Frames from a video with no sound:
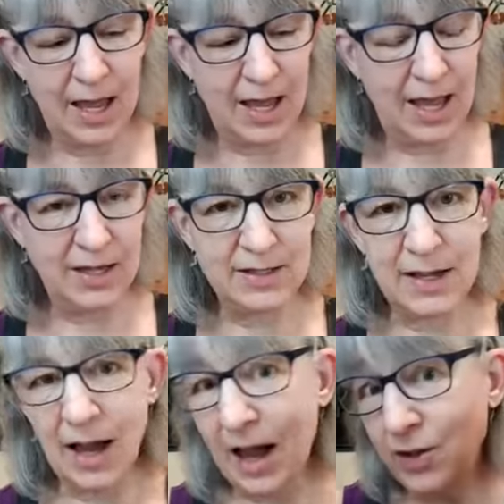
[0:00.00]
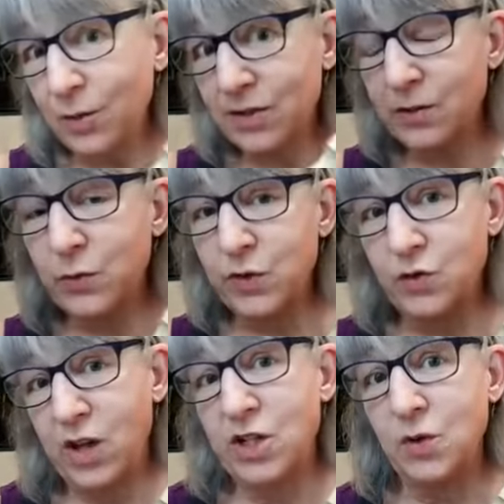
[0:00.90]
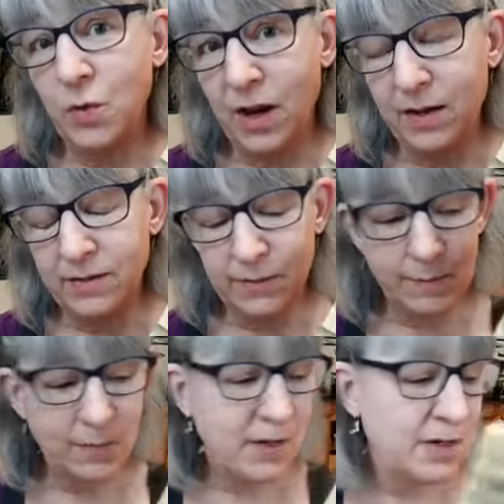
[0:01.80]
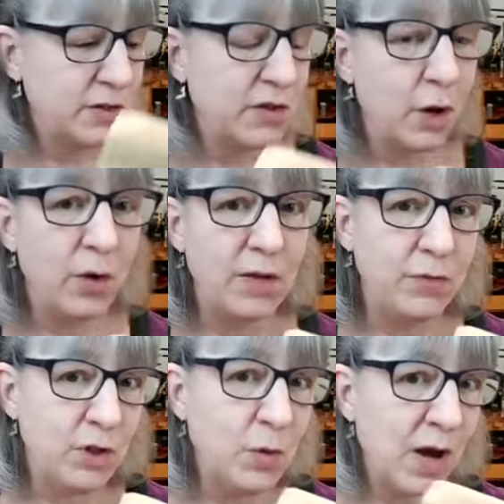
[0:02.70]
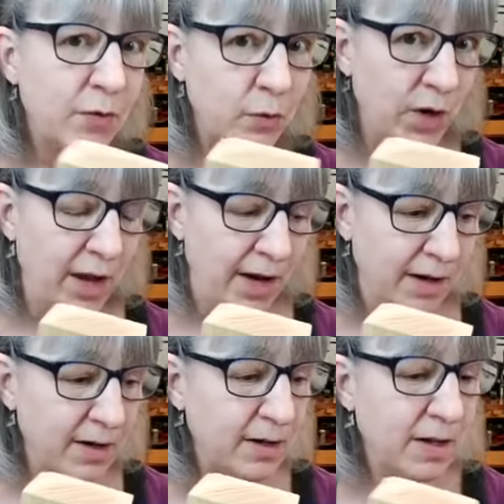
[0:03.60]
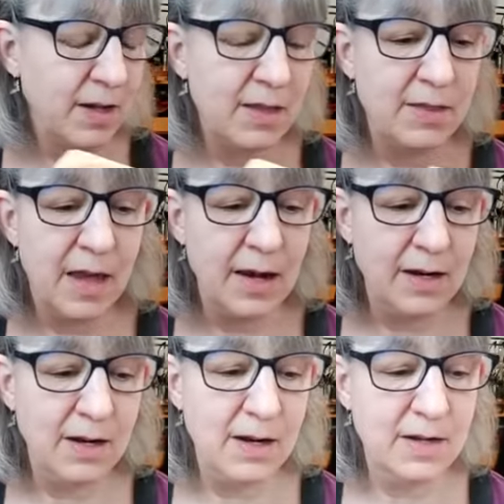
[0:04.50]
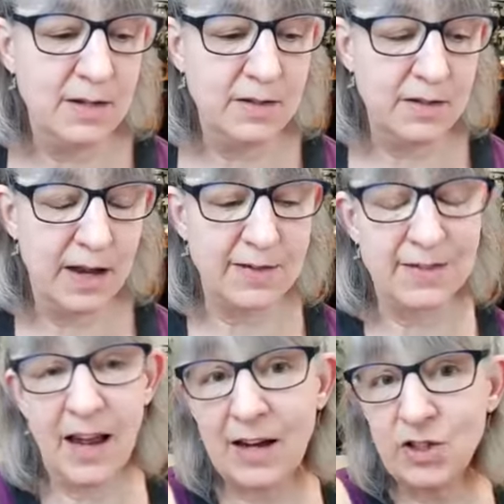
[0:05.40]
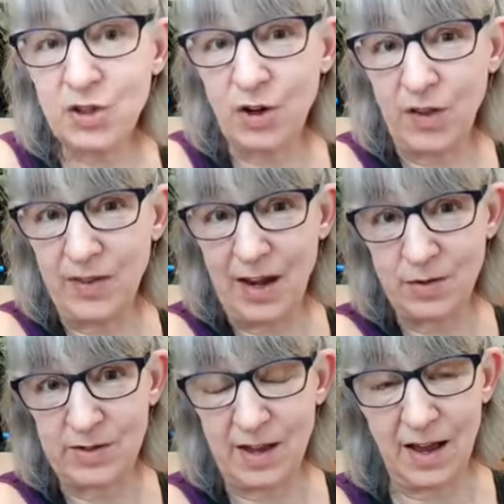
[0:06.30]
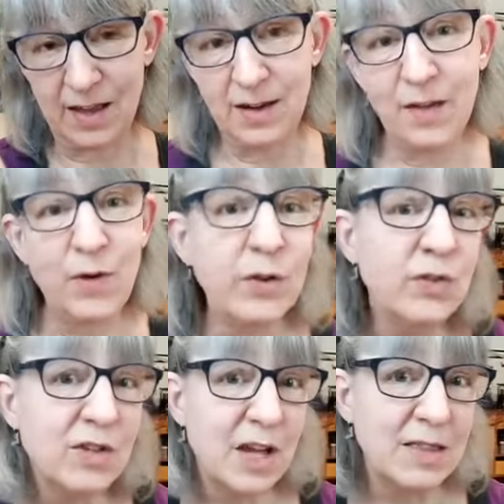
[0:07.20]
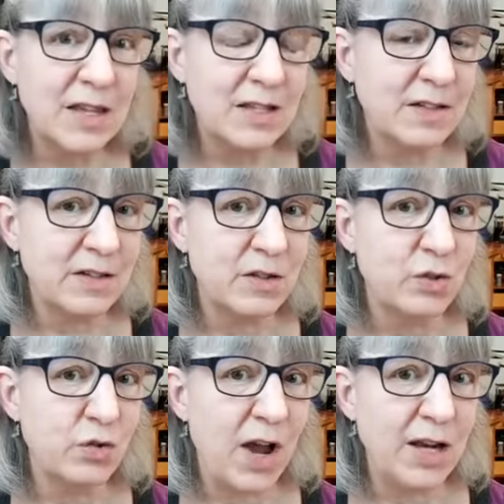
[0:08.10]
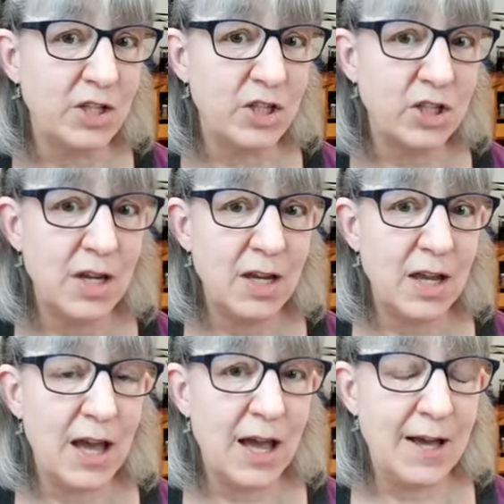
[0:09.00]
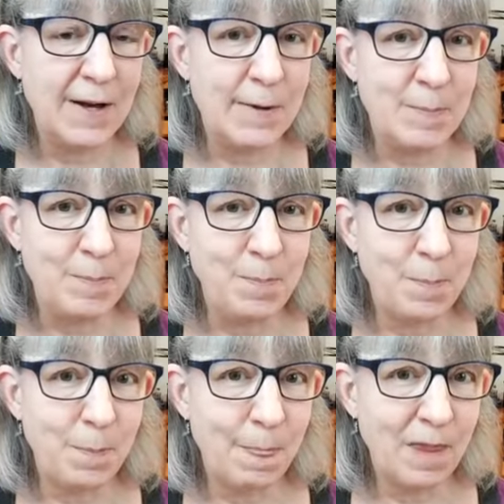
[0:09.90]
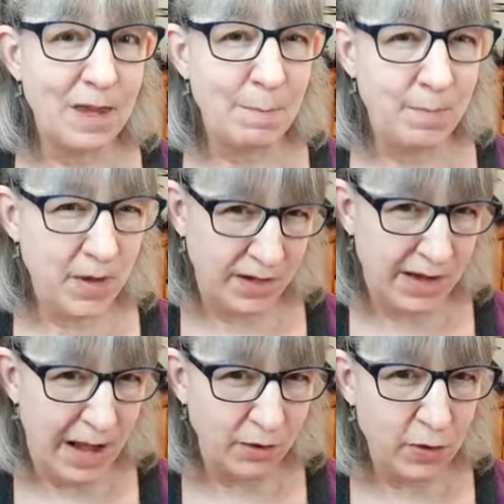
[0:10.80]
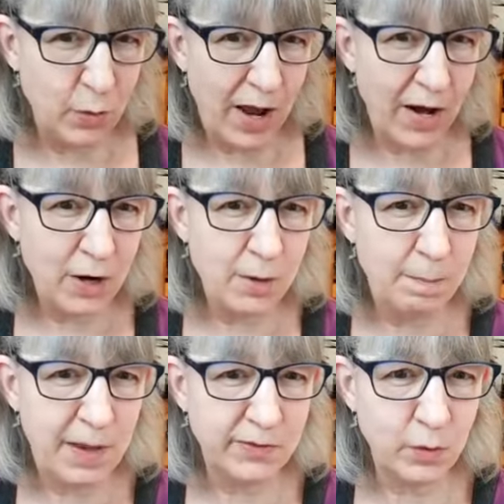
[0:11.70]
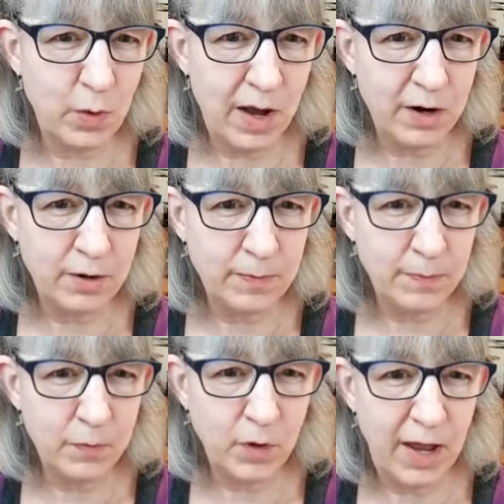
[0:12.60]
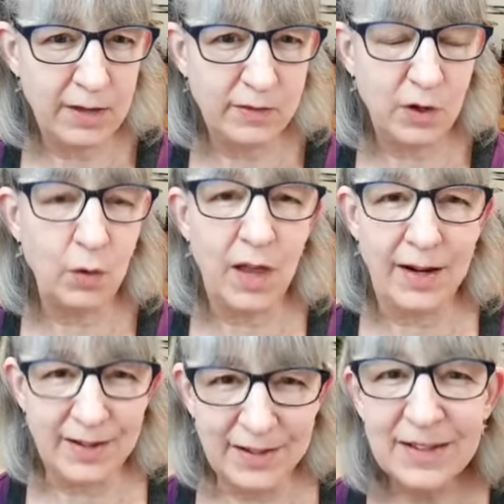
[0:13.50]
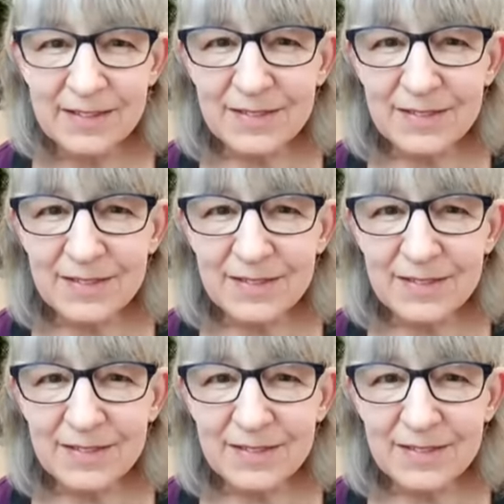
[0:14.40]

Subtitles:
And I use this for stretching rings. So if you have a ring that has texture on the outside, I've also done this to stretch a gallery wire, bezel wire, right? So like